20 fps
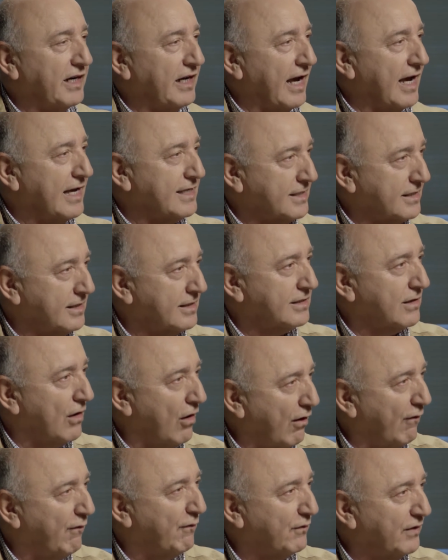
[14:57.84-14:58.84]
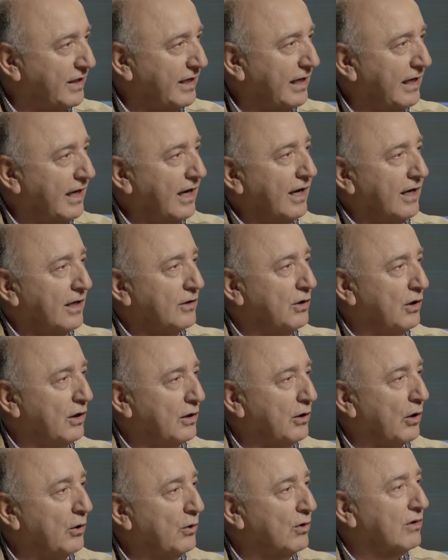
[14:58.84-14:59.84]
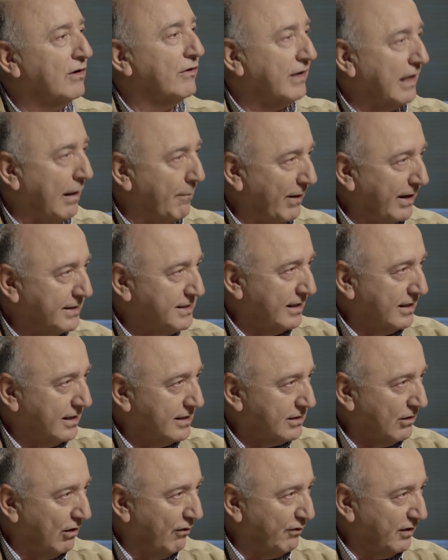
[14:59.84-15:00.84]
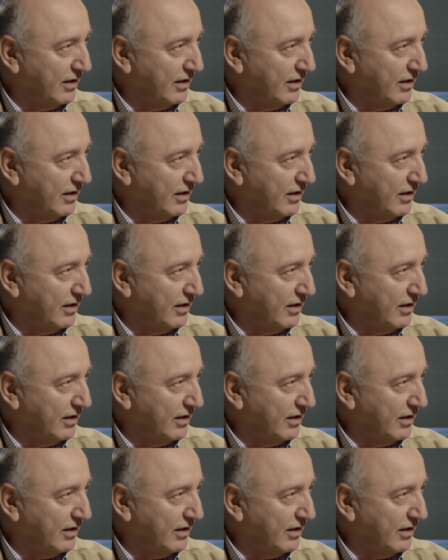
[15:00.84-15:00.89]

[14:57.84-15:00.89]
essence of the nuclear capacities of